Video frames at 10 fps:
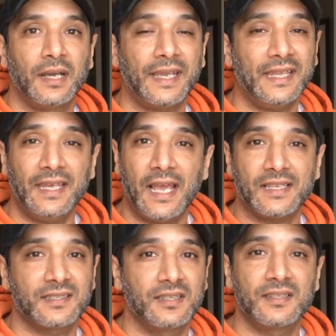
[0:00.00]
I get
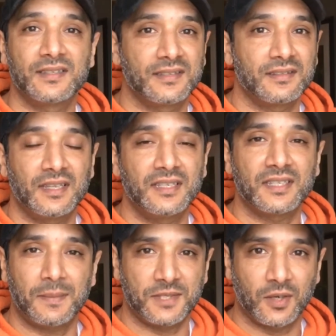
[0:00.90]
asked
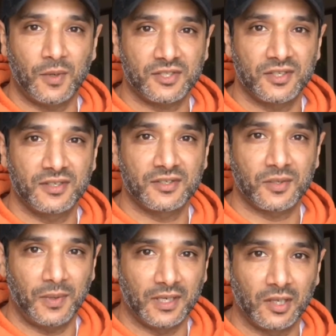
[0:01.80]
these types of questions
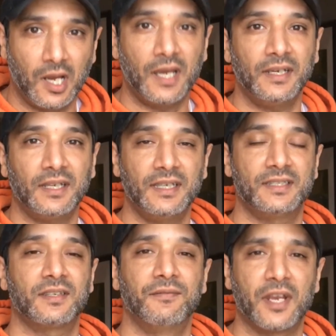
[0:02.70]
quite a lot.
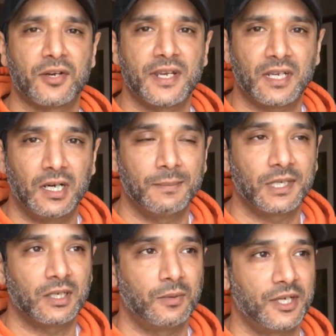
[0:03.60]
It's a very
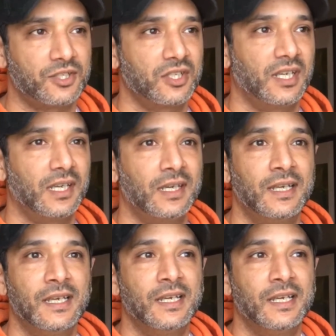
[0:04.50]
common question.